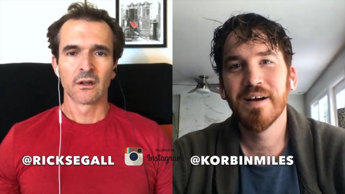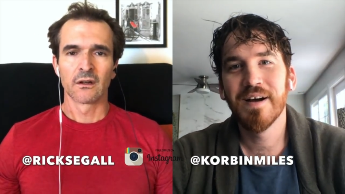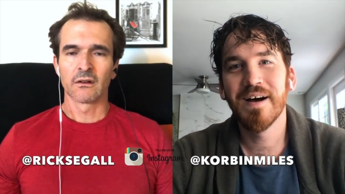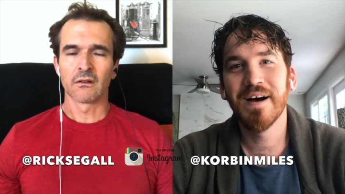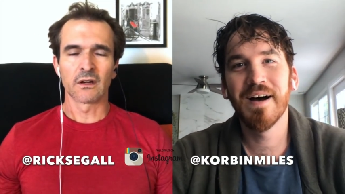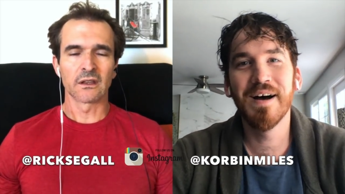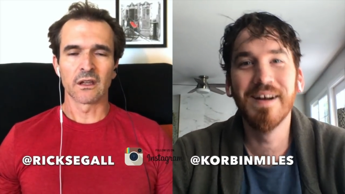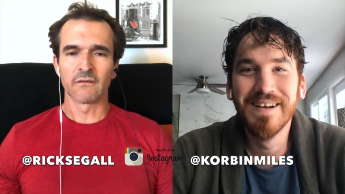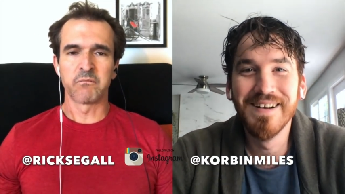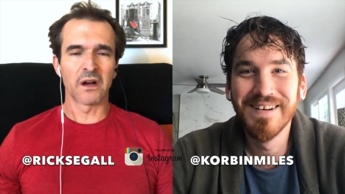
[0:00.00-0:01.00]

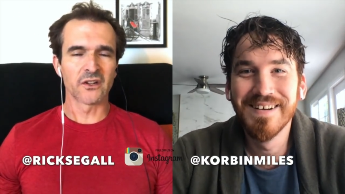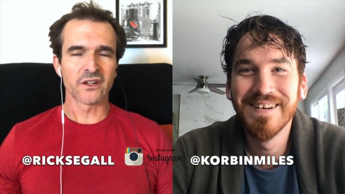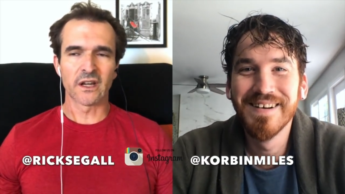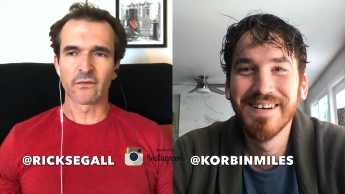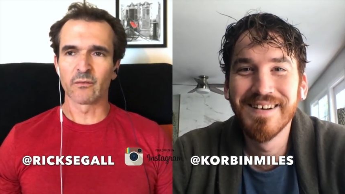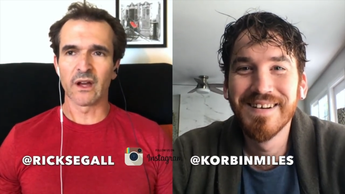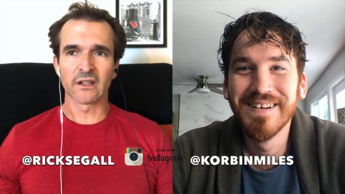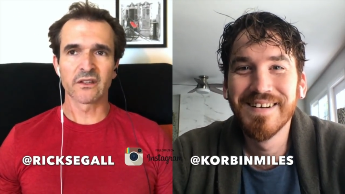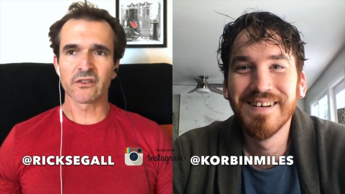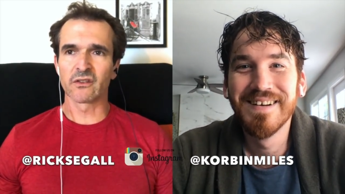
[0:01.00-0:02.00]
Speaker 1: I love punching heavy
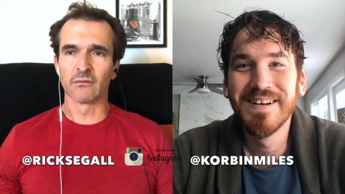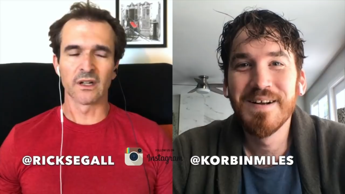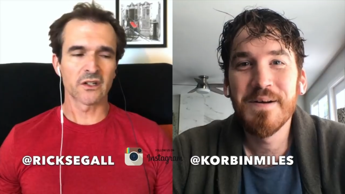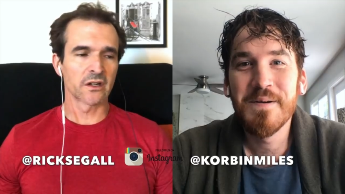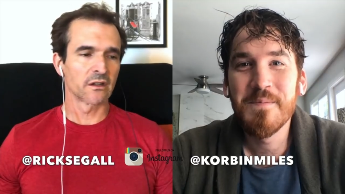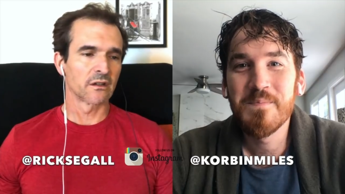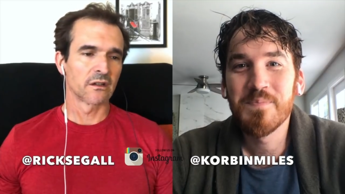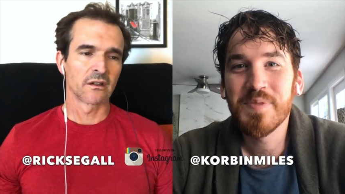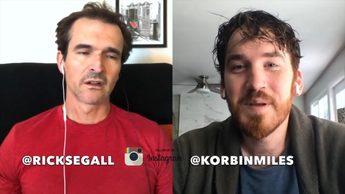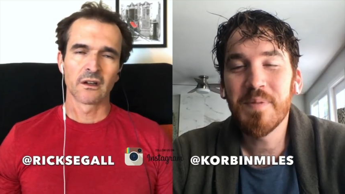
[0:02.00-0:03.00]
bags so much.
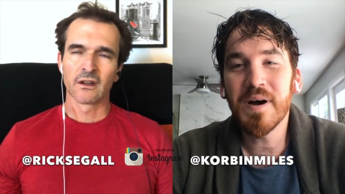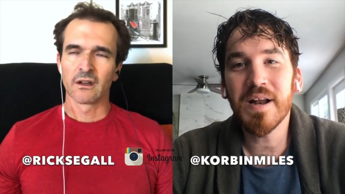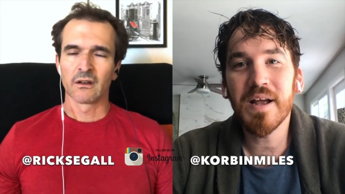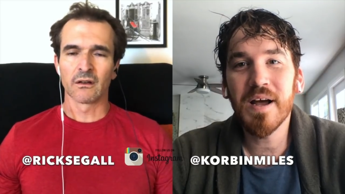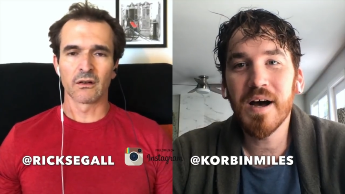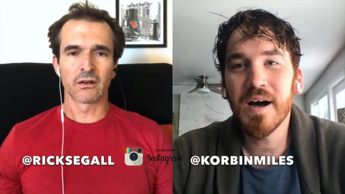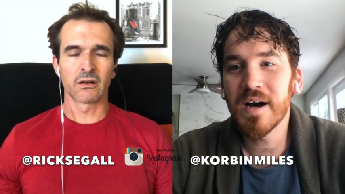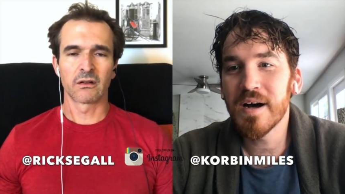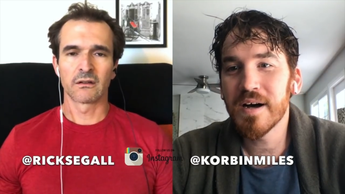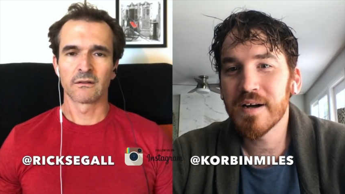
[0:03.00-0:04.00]
But
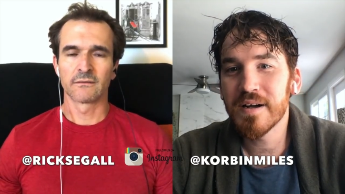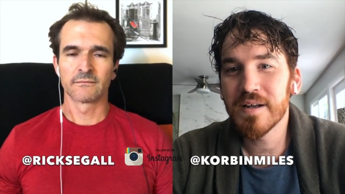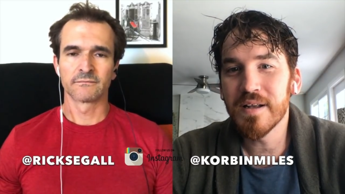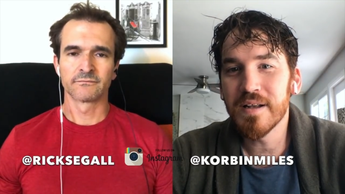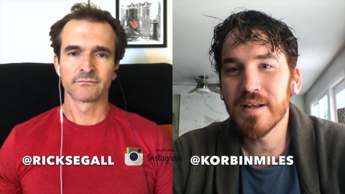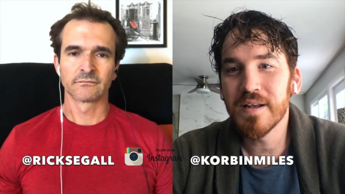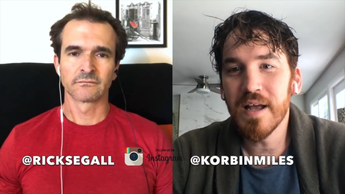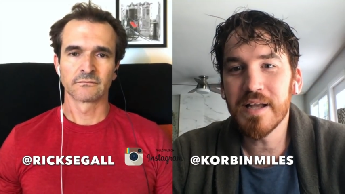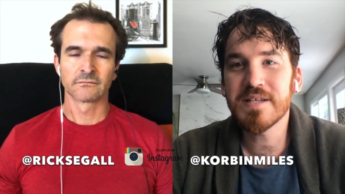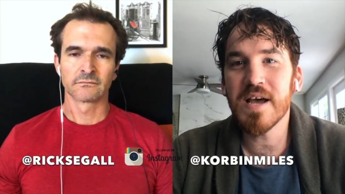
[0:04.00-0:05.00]

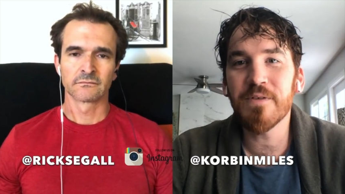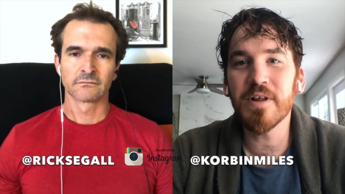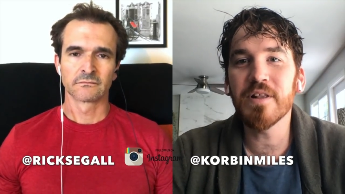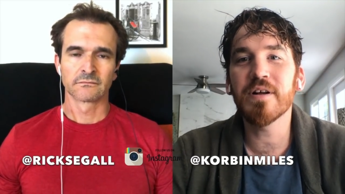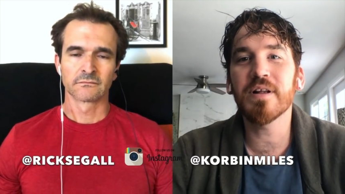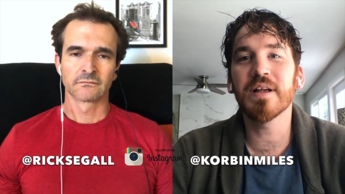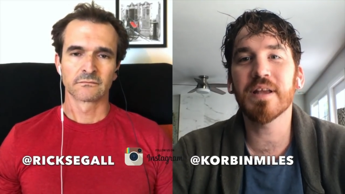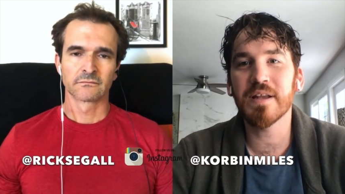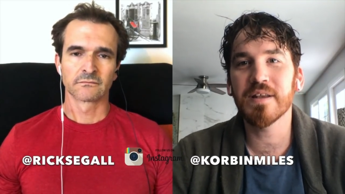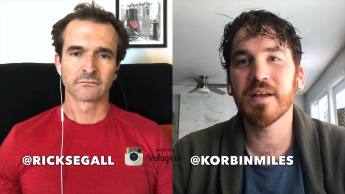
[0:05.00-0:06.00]
it definitely looked
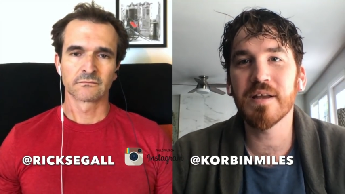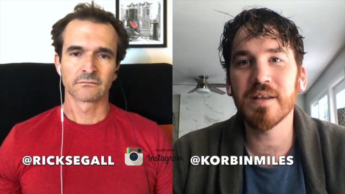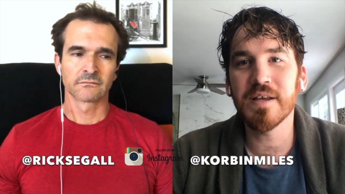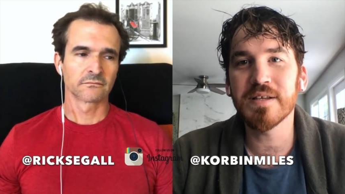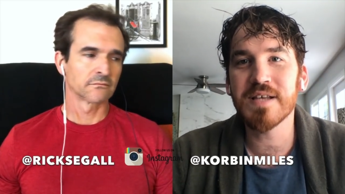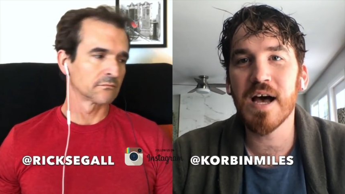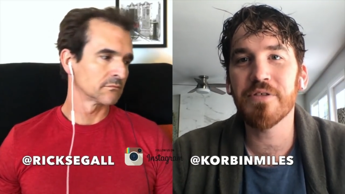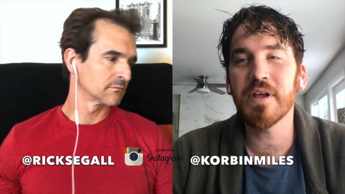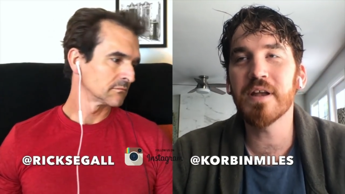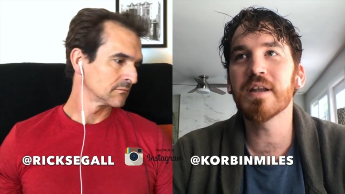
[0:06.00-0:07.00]
like the
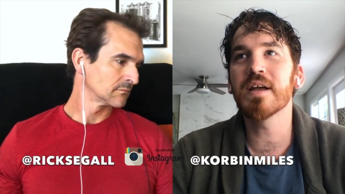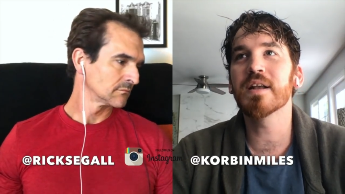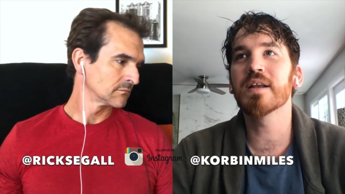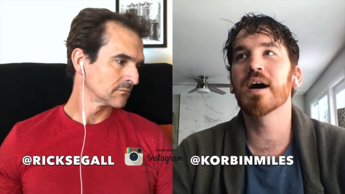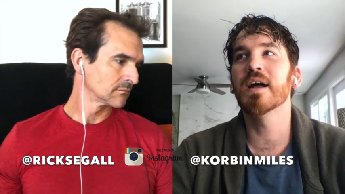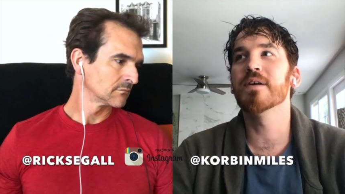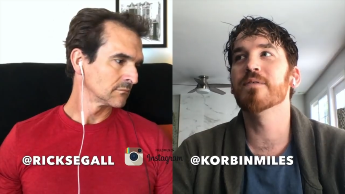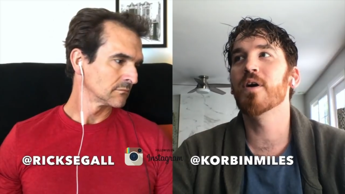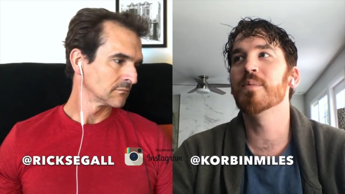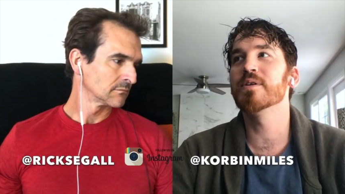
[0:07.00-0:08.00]
South Indian kind
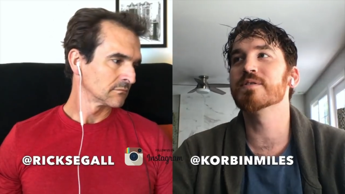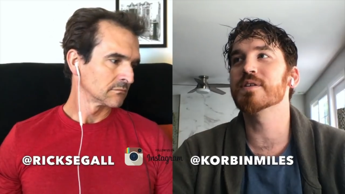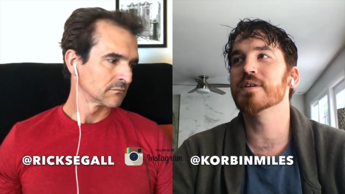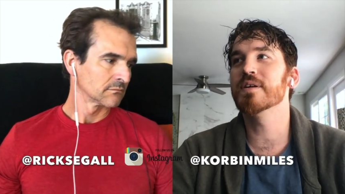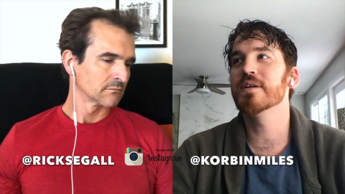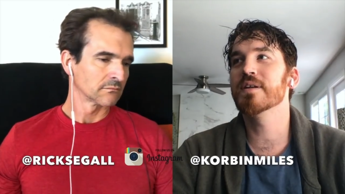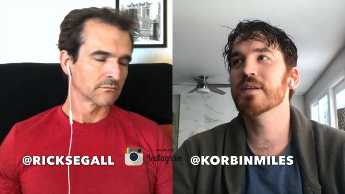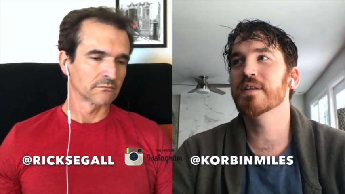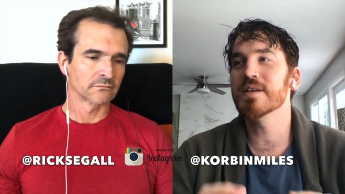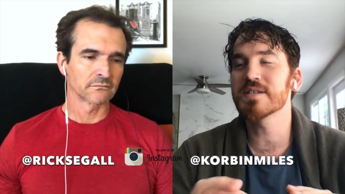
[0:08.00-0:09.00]
of almost...
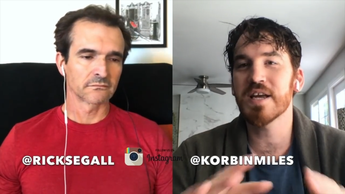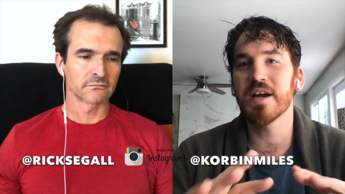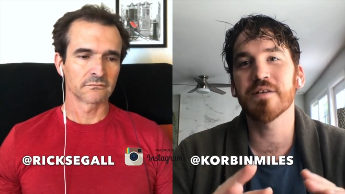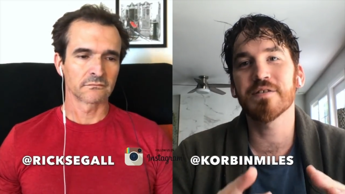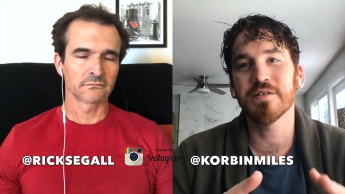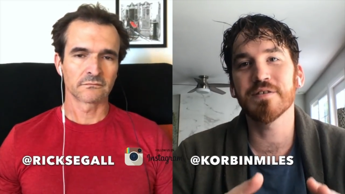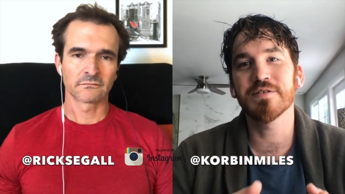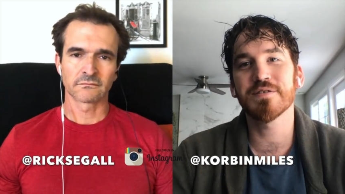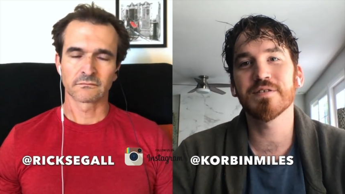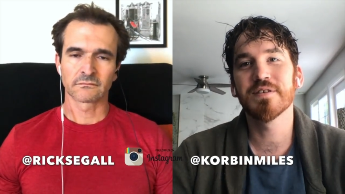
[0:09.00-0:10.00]
This
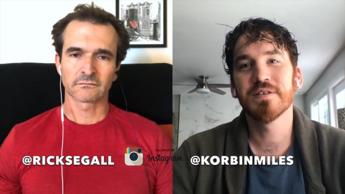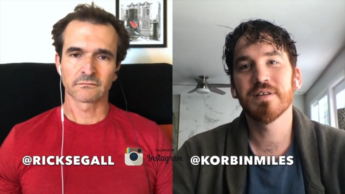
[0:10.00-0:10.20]
character's